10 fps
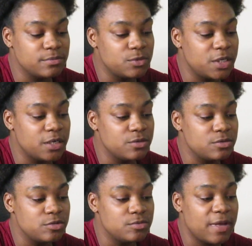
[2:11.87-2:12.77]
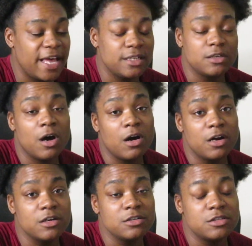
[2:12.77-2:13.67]
What else? Add
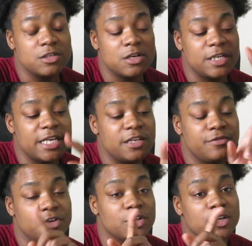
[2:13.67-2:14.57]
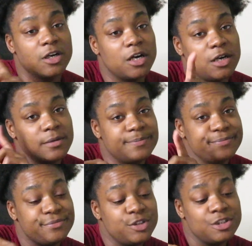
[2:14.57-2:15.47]
cards on the end of your
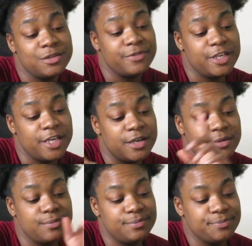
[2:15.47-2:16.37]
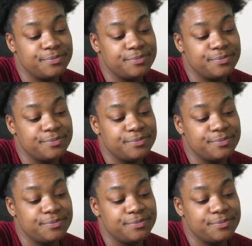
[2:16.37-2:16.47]
YouTube video.